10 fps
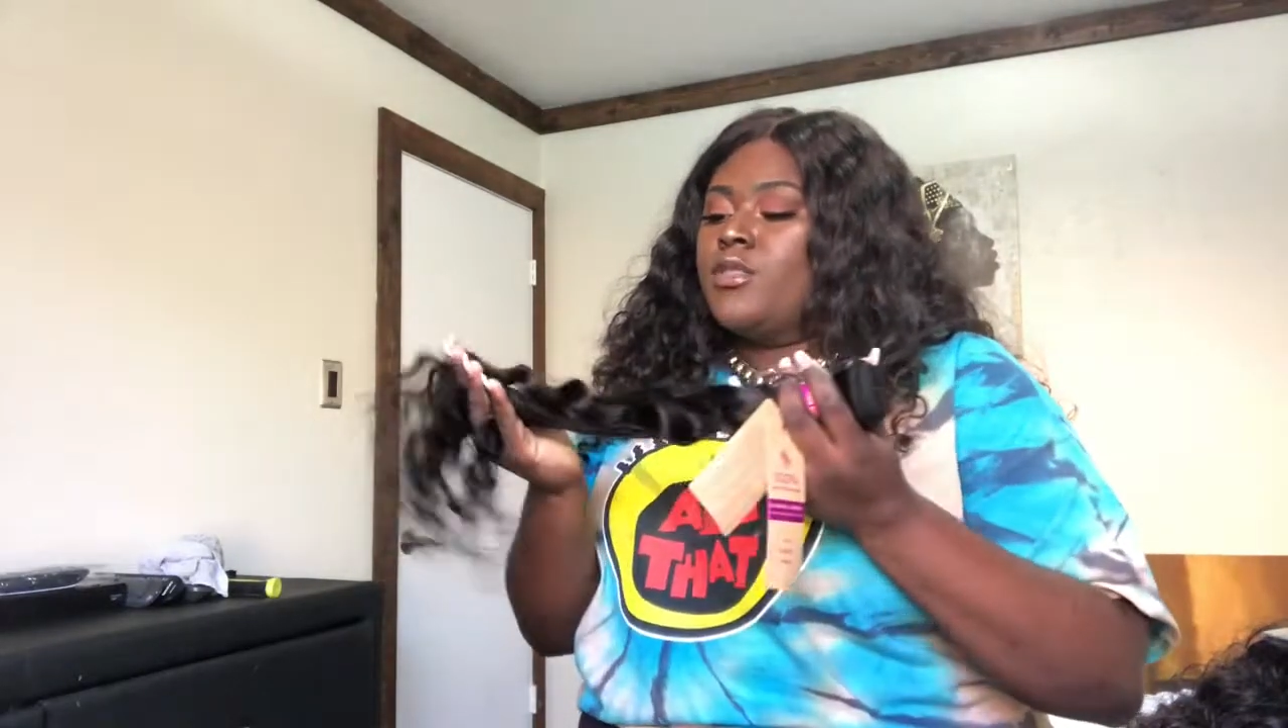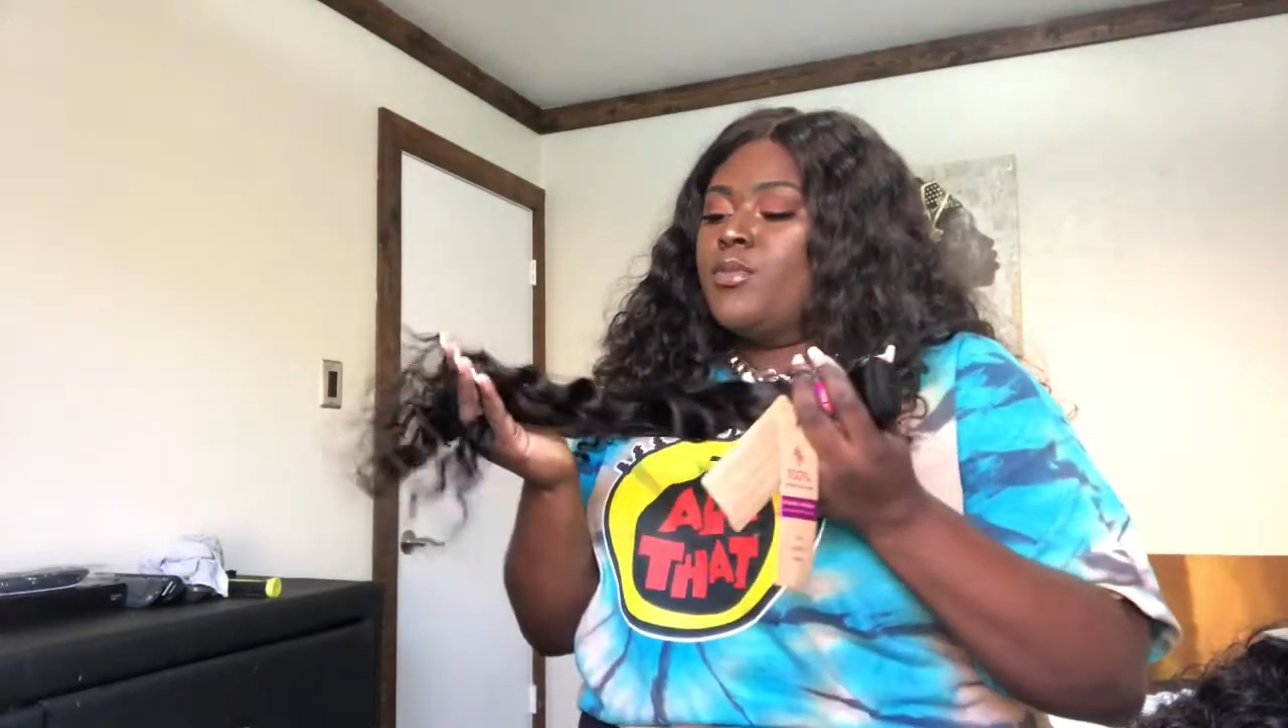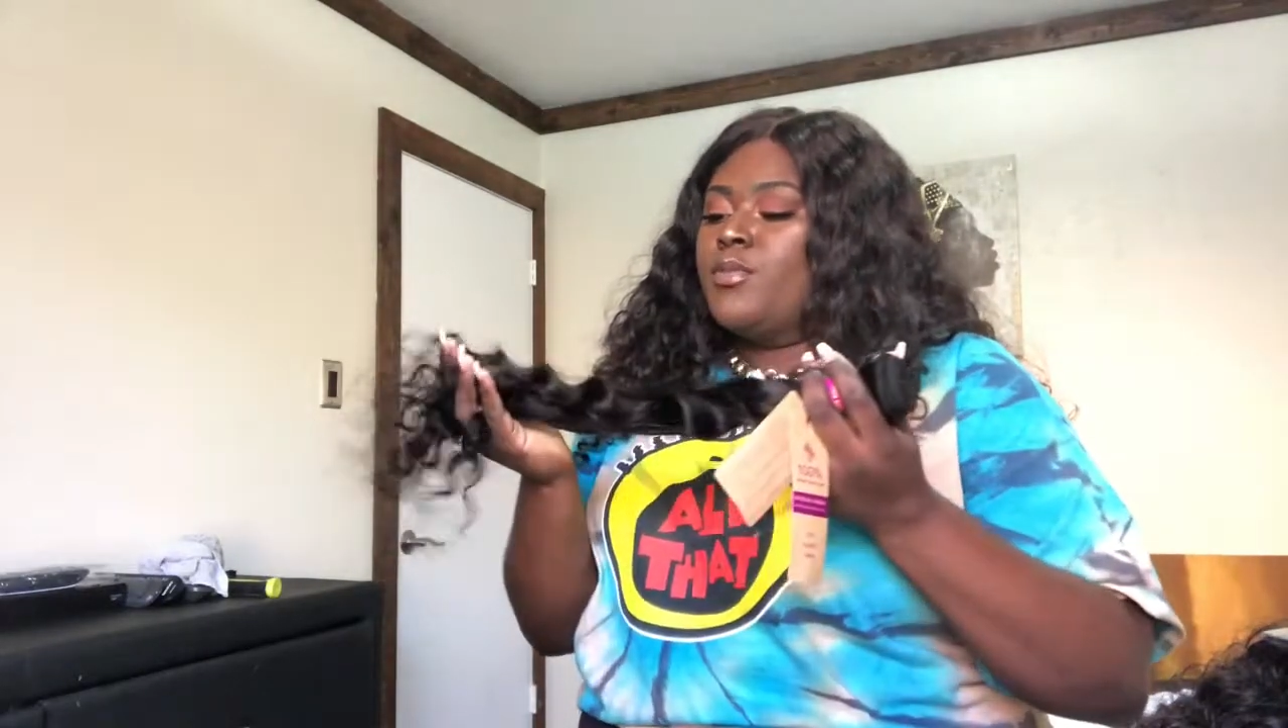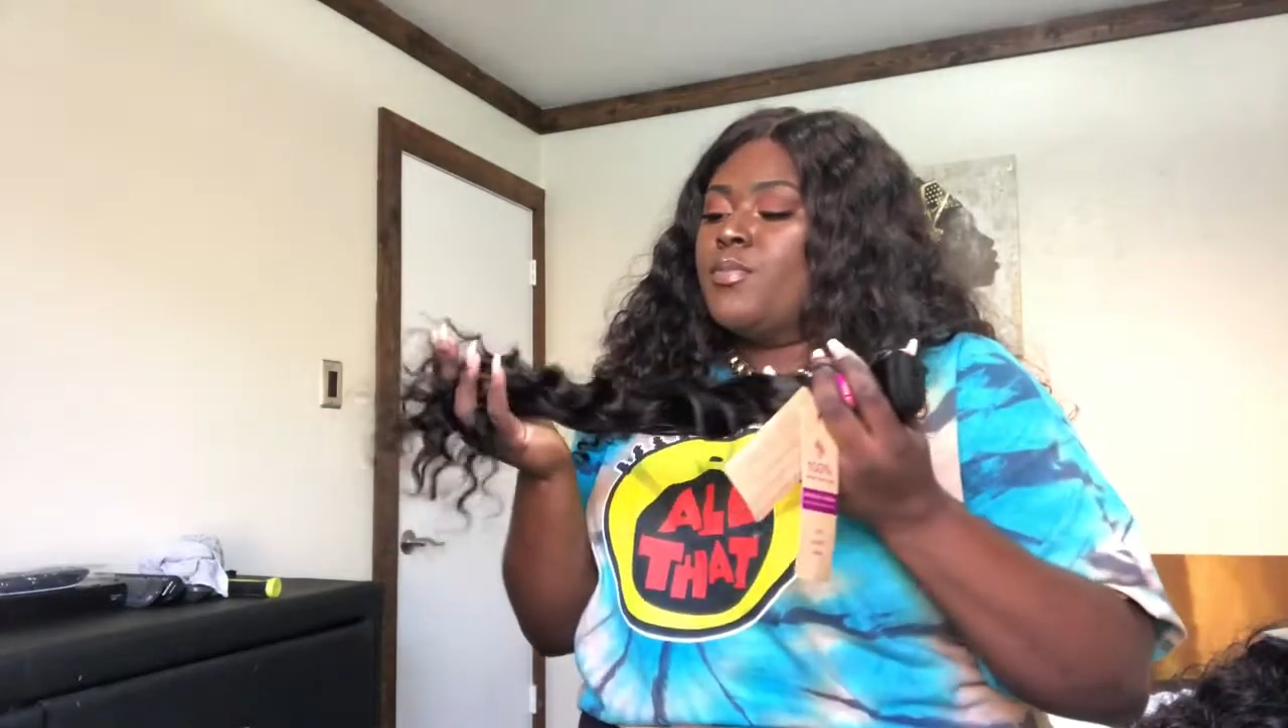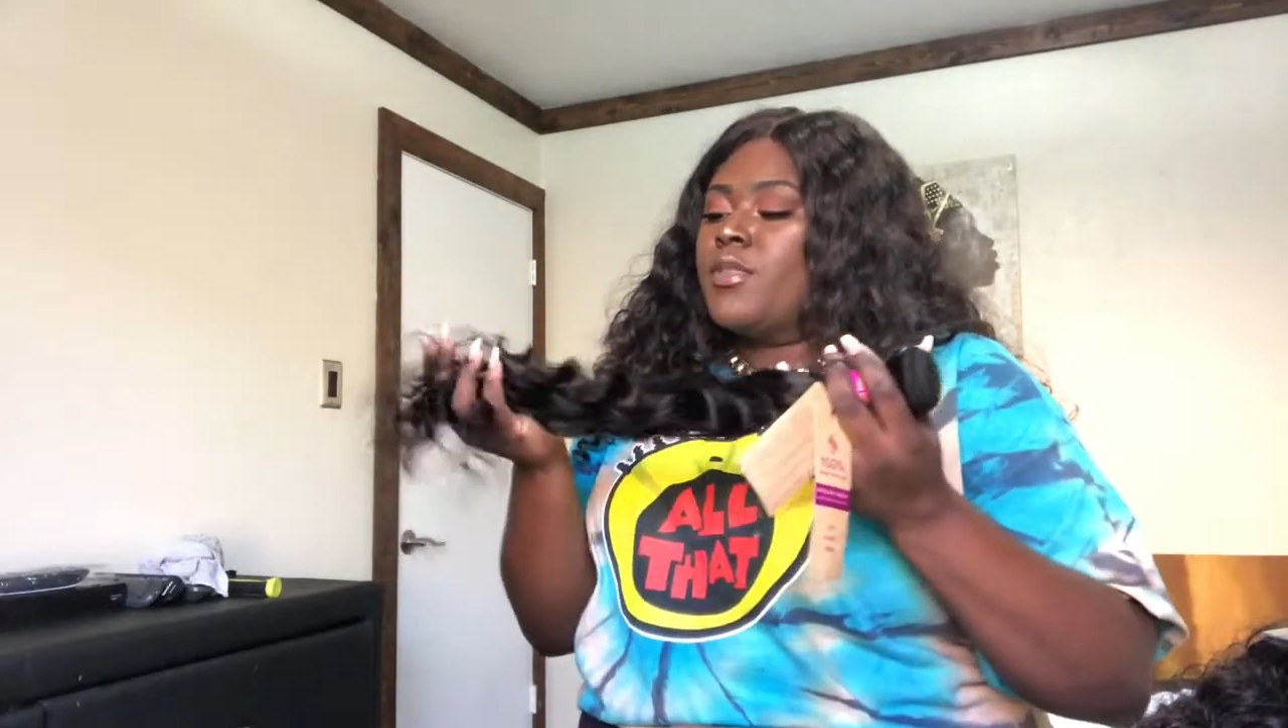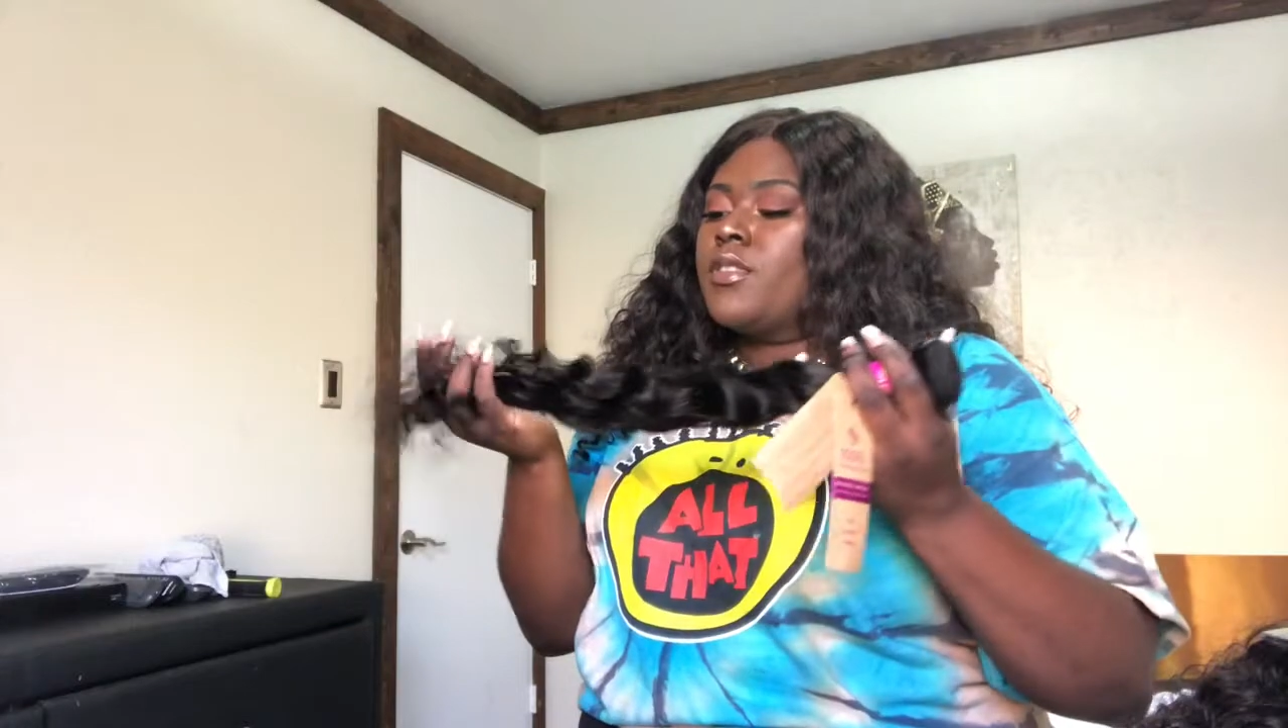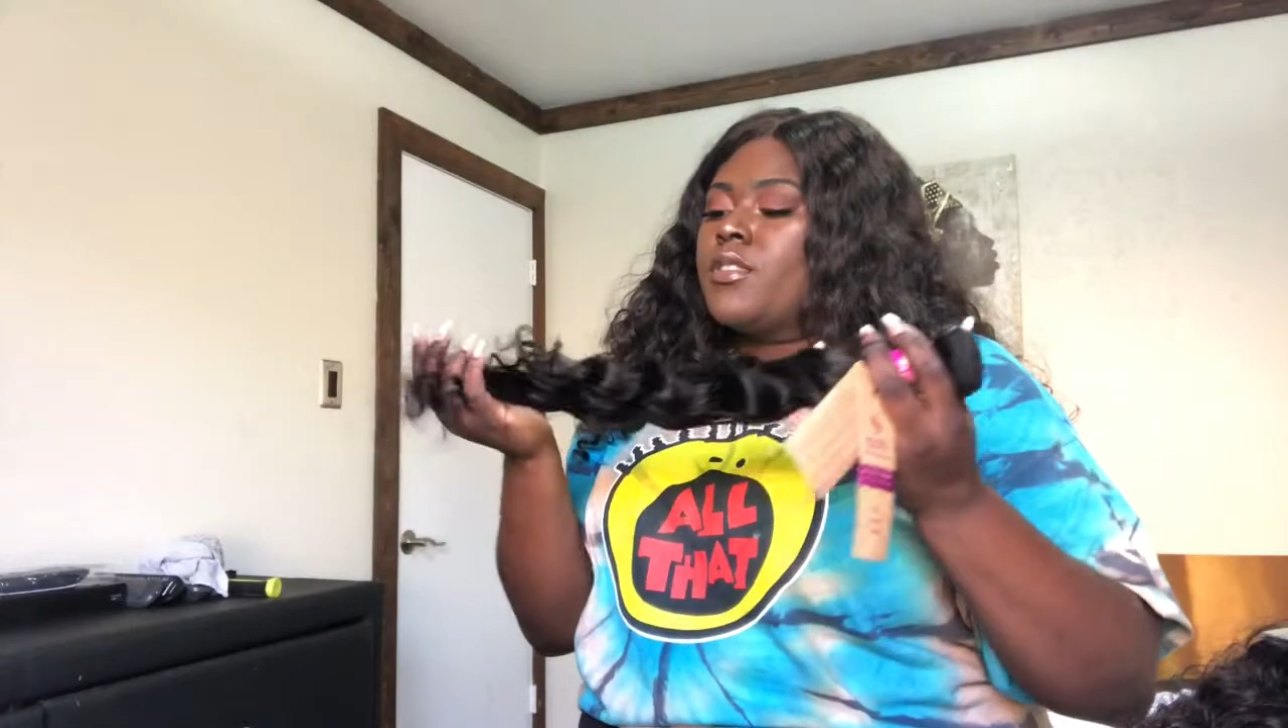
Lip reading: super